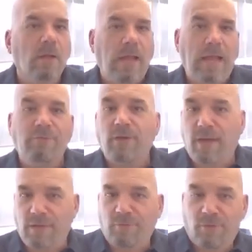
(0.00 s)

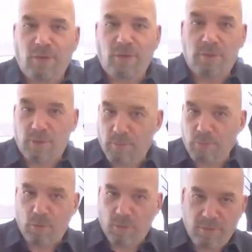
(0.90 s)
advocate for things that are
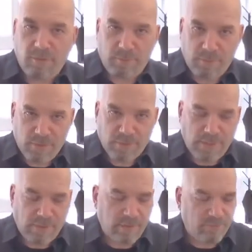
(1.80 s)
important to them at the
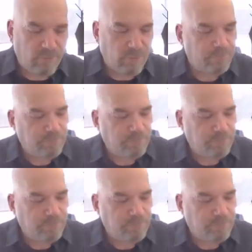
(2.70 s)
state level.